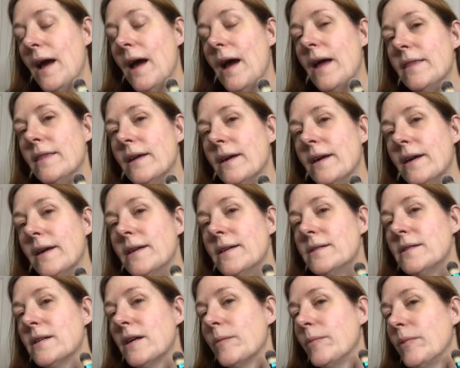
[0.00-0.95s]
and the
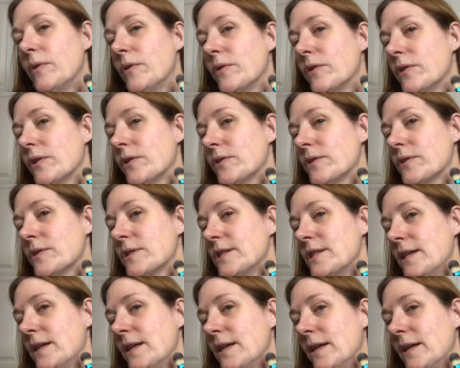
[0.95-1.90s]

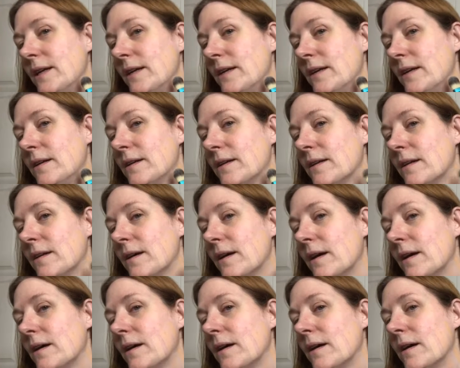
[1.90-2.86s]

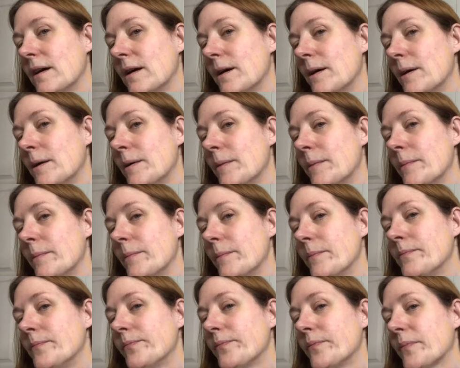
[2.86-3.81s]

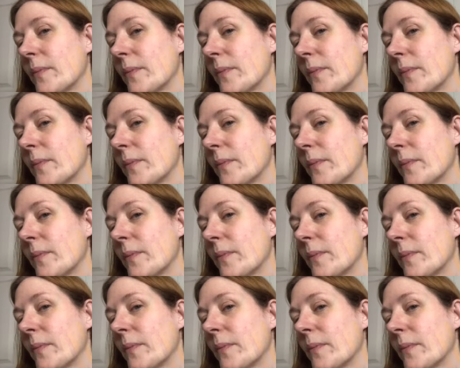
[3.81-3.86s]
NW13.